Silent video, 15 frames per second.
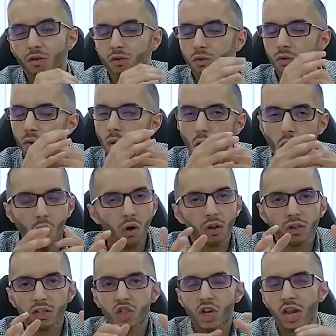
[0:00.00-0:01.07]
through all
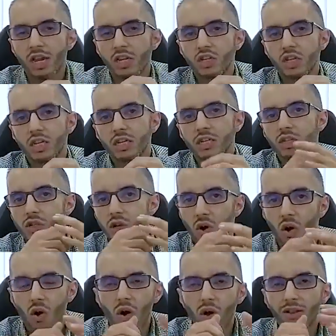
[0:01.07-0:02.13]
the changes,
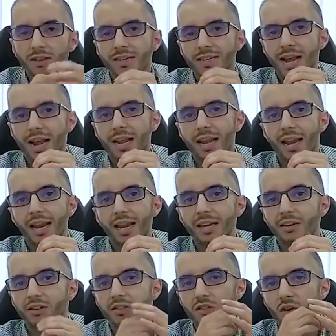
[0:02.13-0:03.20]
all the
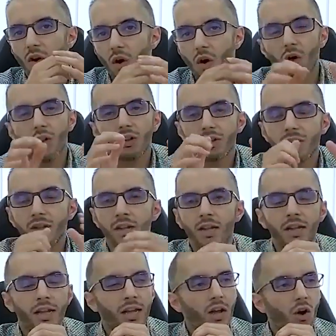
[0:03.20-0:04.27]
decades, all the
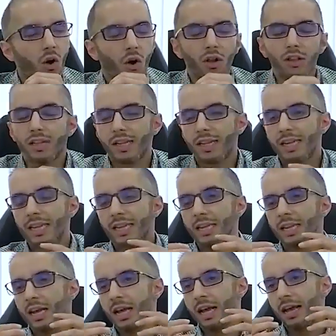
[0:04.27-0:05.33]
all
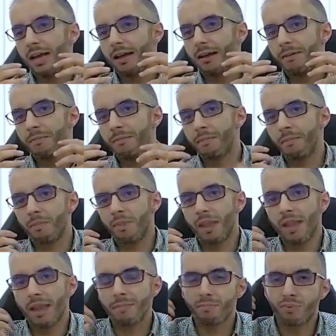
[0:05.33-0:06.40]
the um,
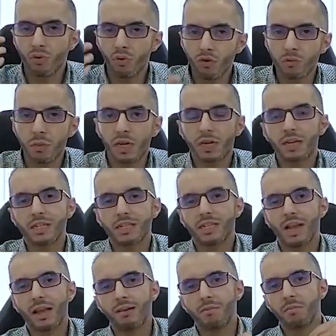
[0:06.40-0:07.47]
improvements
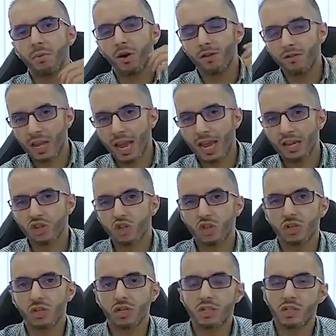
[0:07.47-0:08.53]
and
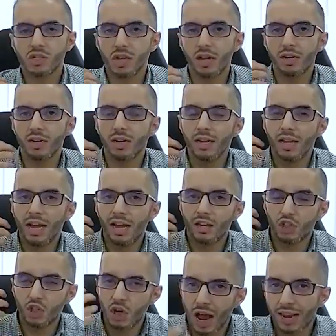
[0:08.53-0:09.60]
modifications and,
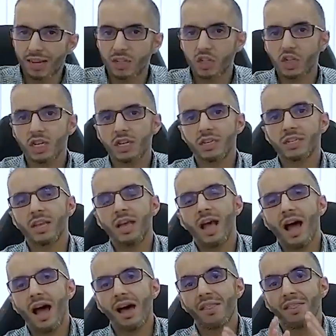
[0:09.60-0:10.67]
and challenges,
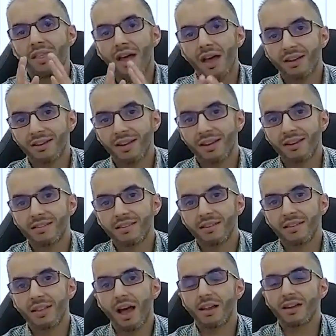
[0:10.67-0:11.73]
and that is
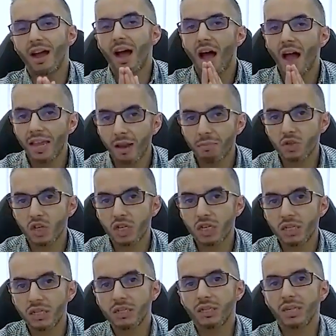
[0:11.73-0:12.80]
that I M
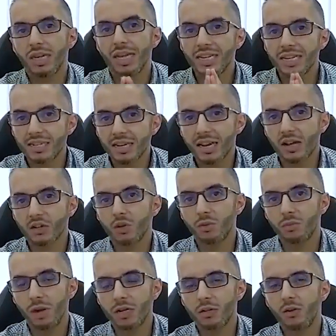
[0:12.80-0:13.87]
Gs, international
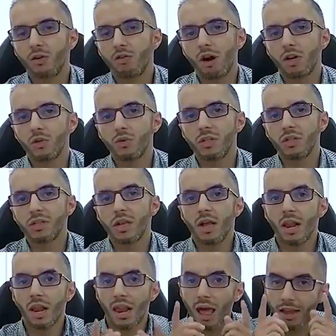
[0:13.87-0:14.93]
medical graduates
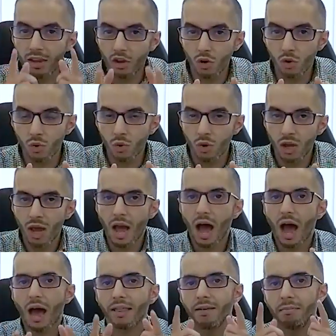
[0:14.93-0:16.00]
like you,
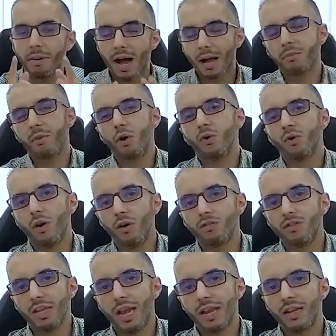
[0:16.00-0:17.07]
are the backbone of
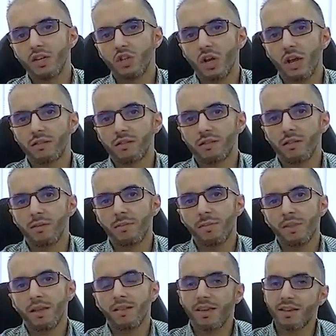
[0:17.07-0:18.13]
the N H S.
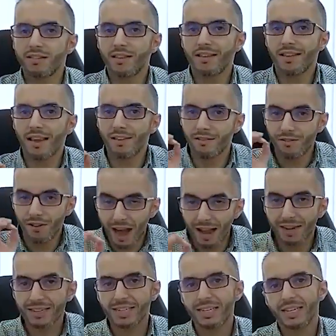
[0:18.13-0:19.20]
This is a
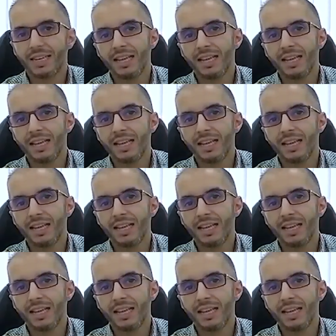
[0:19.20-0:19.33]
fact,